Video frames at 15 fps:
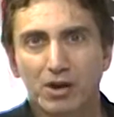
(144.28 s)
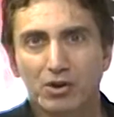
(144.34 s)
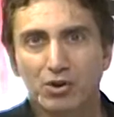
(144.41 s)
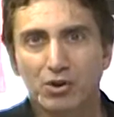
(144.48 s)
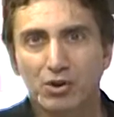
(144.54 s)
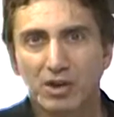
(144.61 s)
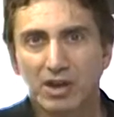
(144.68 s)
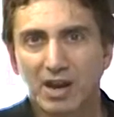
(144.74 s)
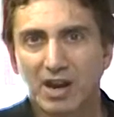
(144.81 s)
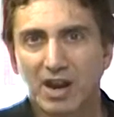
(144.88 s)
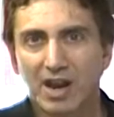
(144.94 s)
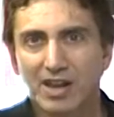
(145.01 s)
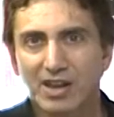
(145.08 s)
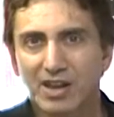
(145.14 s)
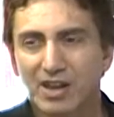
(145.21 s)
schmuck cookie,
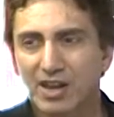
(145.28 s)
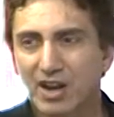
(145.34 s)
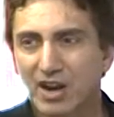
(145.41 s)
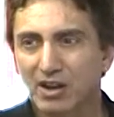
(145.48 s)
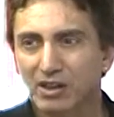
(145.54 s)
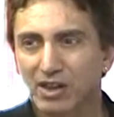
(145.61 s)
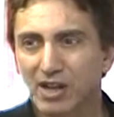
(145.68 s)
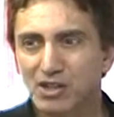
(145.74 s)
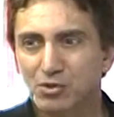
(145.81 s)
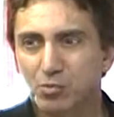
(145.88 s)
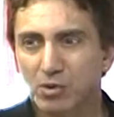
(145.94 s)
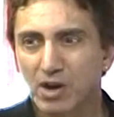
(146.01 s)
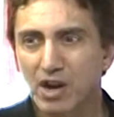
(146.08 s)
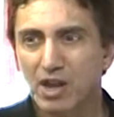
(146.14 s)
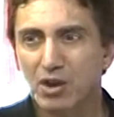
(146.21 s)
and I can care
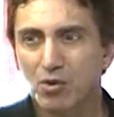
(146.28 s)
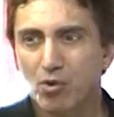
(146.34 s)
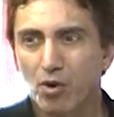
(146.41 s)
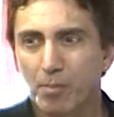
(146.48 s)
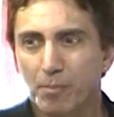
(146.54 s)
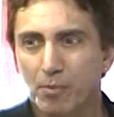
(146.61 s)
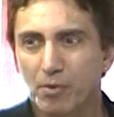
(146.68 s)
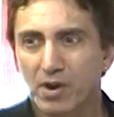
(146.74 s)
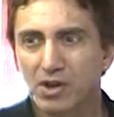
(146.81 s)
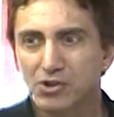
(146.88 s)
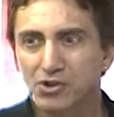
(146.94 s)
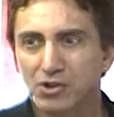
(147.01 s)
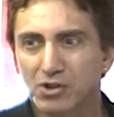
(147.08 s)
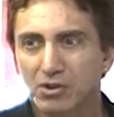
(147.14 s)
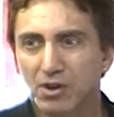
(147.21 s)
less what any
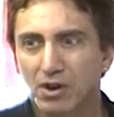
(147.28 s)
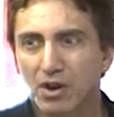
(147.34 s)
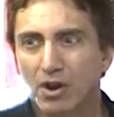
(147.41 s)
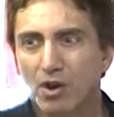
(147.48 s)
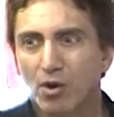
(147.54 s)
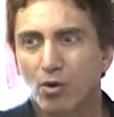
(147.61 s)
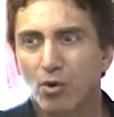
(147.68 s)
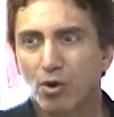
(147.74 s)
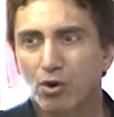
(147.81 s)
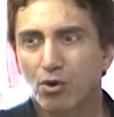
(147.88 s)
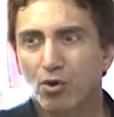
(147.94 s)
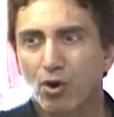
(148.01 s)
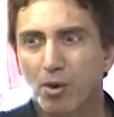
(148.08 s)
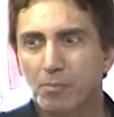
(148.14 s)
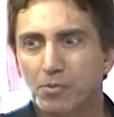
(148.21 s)
corporation not
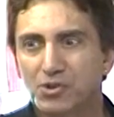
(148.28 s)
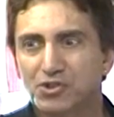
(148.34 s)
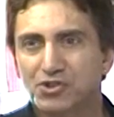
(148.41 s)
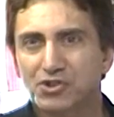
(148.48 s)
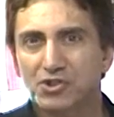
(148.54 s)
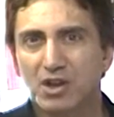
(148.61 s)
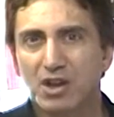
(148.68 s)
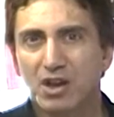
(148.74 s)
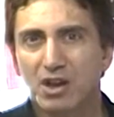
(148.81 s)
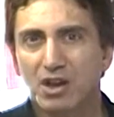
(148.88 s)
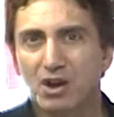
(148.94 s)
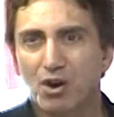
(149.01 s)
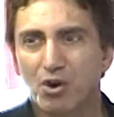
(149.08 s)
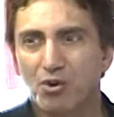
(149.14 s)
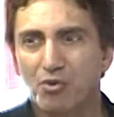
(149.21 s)
save or corporate
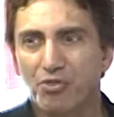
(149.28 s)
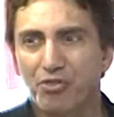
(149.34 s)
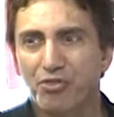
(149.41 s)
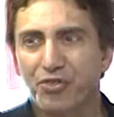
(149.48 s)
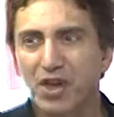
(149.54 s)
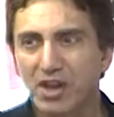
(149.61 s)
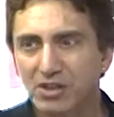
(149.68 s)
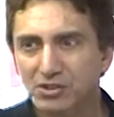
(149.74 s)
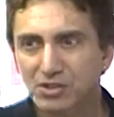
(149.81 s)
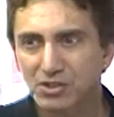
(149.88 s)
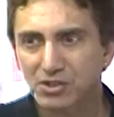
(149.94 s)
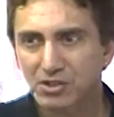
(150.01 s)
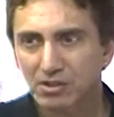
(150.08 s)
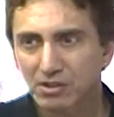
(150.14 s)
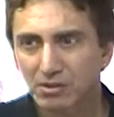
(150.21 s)
CEO
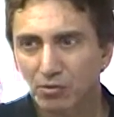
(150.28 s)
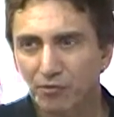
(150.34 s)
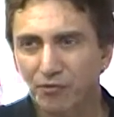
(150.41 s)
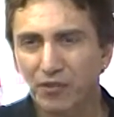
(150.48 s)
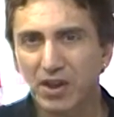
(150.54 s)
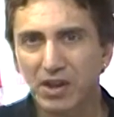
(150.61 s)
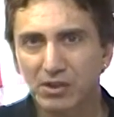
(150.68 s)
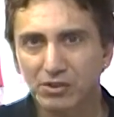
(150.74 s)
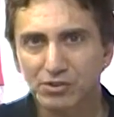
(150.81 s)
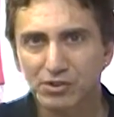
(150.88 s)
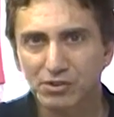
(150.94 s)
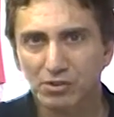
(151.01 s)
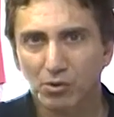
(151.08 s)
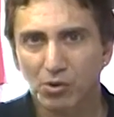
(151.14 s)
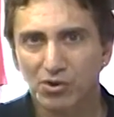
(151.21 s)
thinks,
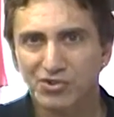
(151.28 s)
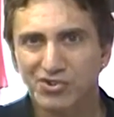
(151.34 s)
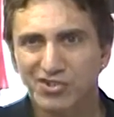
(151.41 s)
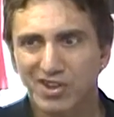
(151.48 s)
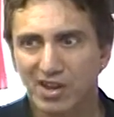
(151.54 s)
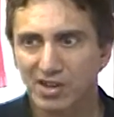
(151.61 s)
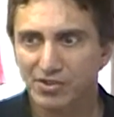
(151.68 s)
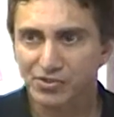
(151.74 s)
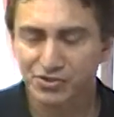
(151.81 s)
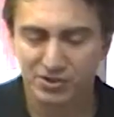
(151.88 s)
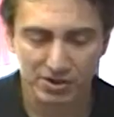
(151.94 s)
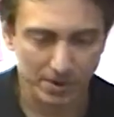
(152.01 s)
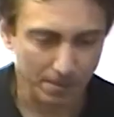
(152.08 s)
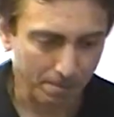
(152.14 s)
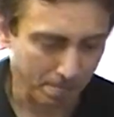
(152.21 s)
feels, or
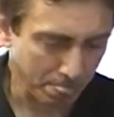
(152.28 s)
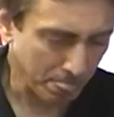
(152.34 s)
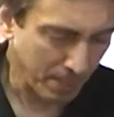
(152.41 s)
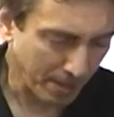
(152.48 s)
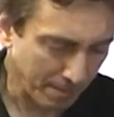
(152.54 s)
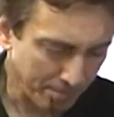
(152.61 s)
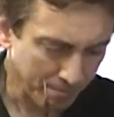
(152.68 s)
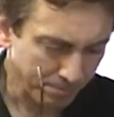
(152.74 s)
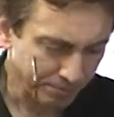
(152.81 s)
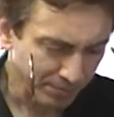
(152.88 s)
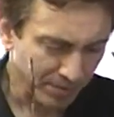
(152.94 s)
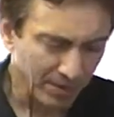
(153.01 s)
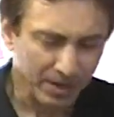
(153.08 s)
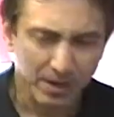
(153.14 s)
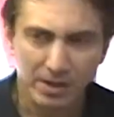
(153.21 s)
says. Do not
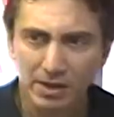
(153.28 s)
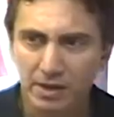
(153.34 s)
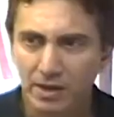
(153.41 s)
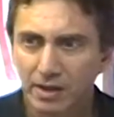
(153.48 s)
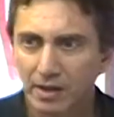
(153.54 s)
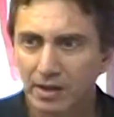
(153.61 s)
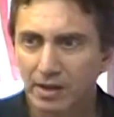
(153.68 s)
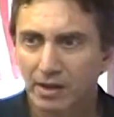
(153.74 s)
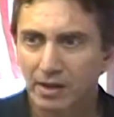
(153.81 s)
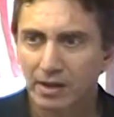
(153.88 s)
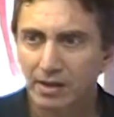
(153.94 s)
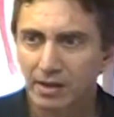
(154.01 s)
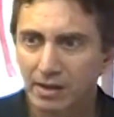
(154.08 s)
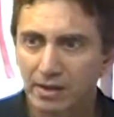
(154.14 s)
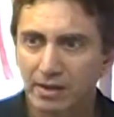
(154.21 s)
save your
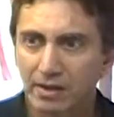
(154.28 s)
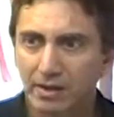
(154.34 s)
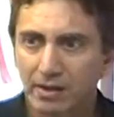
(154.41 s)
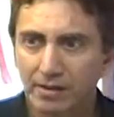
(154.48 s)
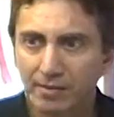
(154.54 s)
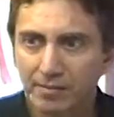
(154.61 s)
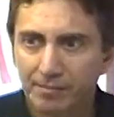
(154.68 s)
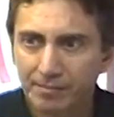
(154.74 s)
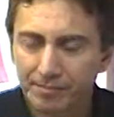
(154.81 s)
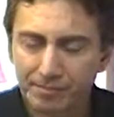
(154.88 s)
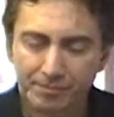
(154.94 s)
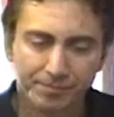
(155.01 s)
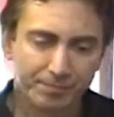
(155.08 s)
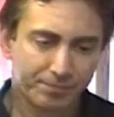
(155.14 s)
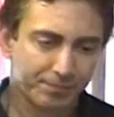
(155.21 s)
heirloom seed. You have to
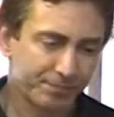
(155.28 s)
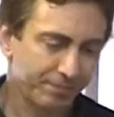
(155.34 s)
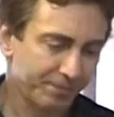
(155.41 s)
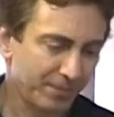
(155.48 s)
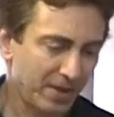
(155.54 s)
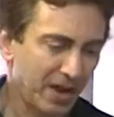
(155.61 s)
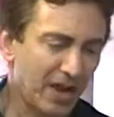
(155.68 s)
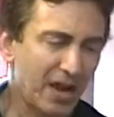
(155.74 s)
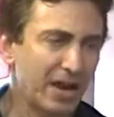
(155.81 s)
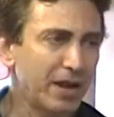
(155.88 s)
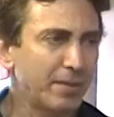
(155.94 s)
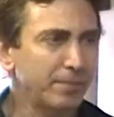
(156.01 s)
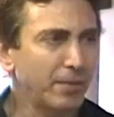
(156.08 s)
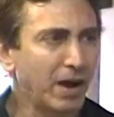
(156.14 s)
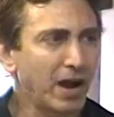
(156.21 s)
buy them.
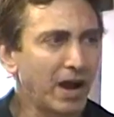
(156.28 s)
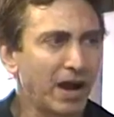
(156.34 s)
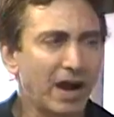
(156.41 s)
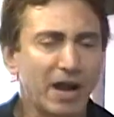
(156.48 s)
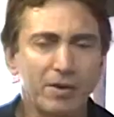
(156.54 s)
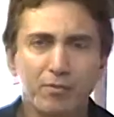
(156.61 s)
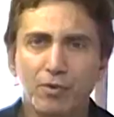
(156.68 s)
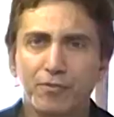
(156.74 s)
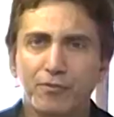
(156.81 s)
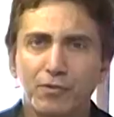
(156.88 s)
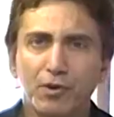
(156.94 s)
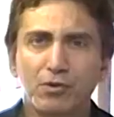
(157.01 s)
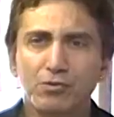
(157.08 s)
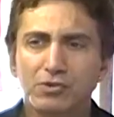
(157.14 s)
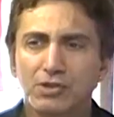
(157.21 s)
I am not. I refuse.
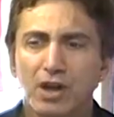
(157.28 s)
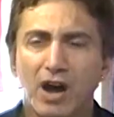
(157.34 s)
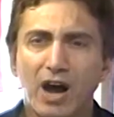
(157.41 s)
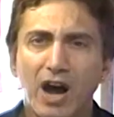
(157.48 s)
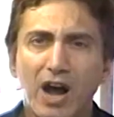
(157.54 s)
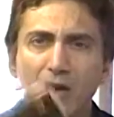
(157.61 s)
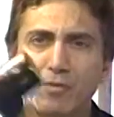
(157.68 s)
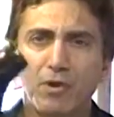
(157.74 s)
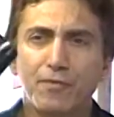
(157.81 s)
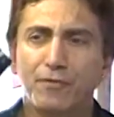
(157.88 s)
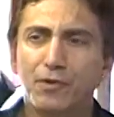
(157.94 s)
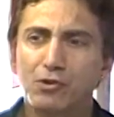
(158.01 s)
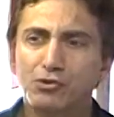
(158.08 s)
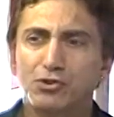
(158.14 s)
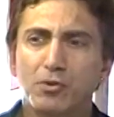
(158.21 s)
Every year. I
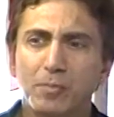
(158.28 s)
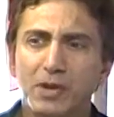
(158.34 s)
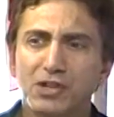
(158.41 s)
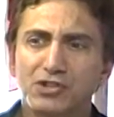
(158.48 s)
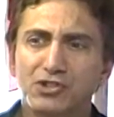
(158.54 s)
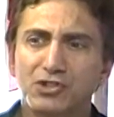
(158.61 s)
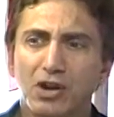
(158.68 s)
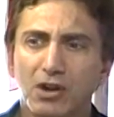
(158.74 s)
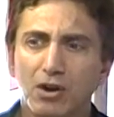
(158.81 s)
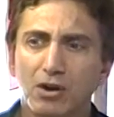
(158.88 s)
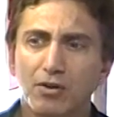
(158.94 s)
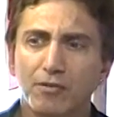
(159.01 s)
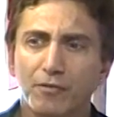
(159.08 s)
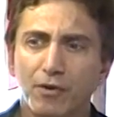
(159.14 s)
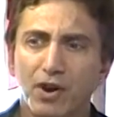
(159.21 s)
refuse to be a
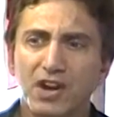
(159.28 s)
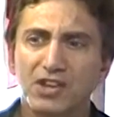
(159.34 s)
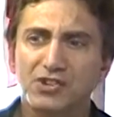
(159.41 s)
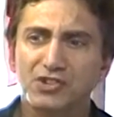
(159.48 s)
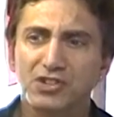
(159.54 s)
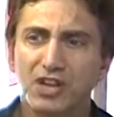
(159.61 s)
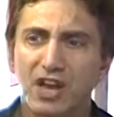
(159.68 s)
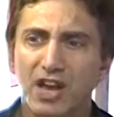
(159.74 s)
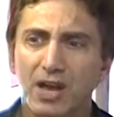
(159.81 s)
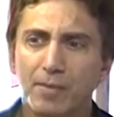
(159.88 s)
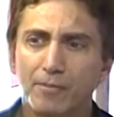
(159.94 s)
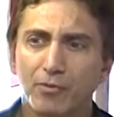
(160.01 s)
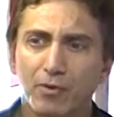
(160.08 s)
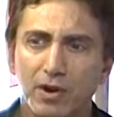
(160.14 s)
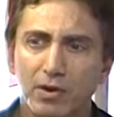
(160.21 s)
sucker for any
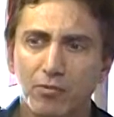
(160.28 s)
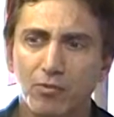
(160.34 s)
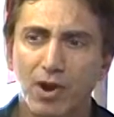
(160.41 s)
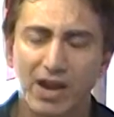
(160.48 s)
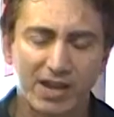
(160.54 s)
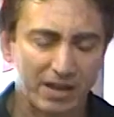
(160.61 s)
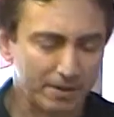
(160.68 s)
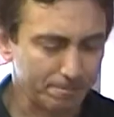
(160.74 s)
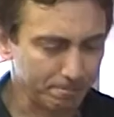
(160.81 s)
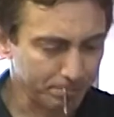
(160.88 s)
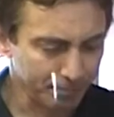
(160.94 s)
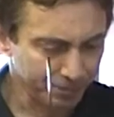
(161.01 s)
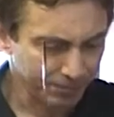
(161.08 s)
scam, for any racket.